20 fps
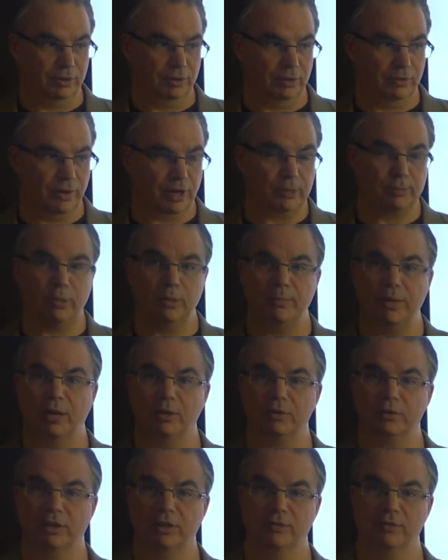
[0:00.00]
incredible
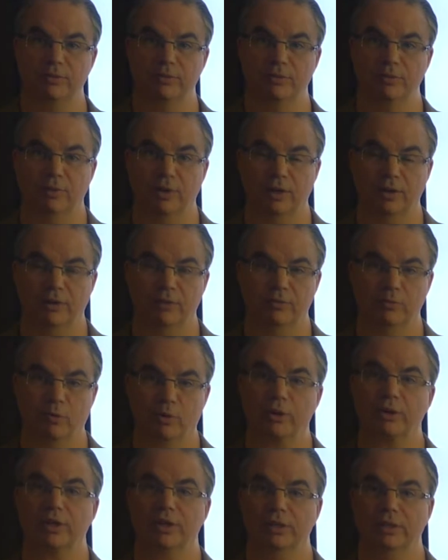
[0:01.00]
amount of
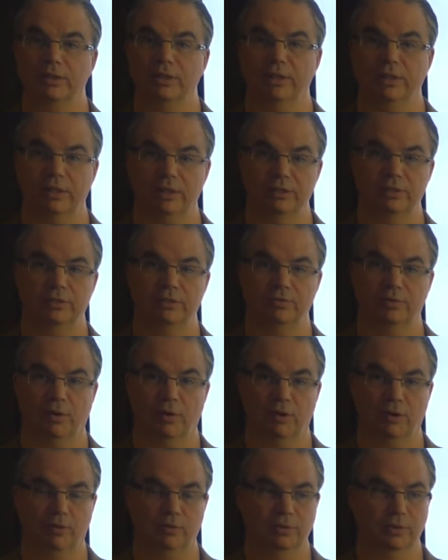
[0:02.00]
work is
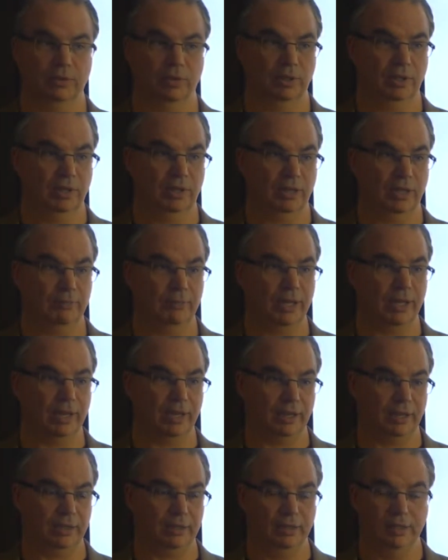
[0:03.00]
involved in
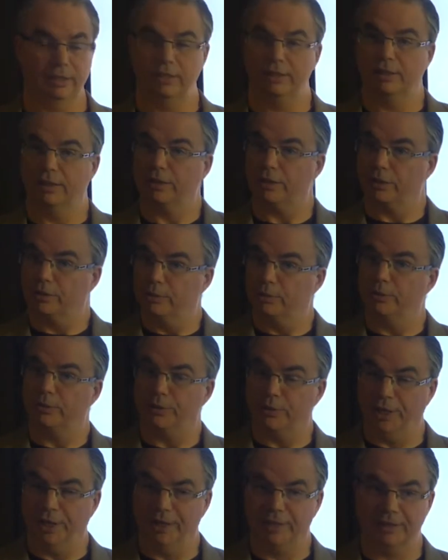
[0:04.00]
making it. The other cool
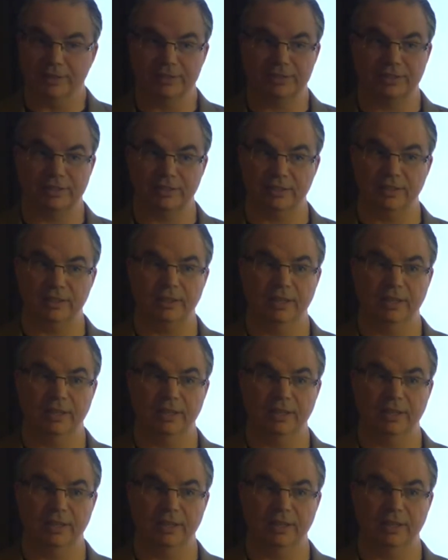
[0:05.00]
thing is that